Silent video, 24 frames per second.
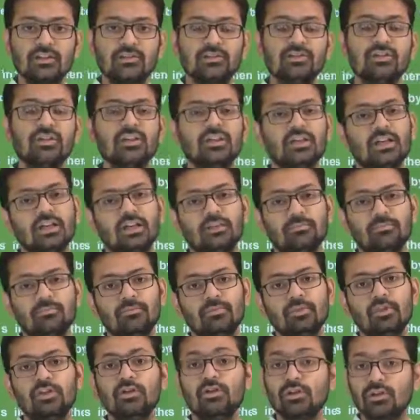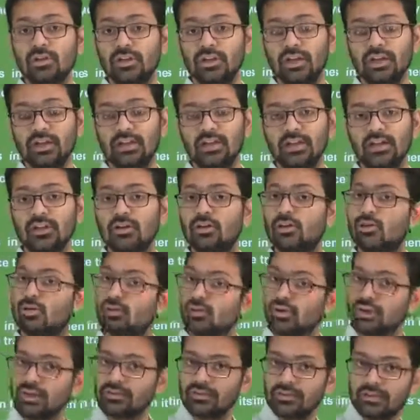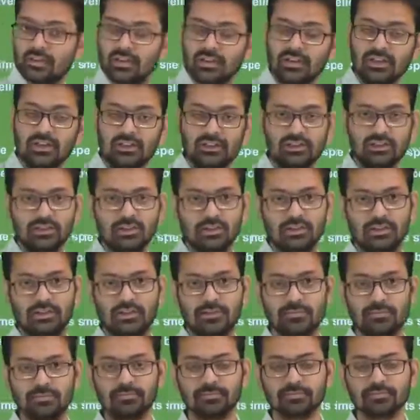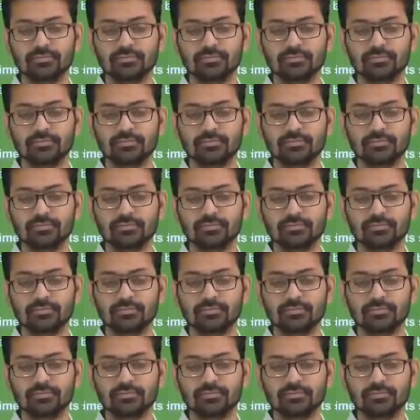the time you are taking to cover that distance.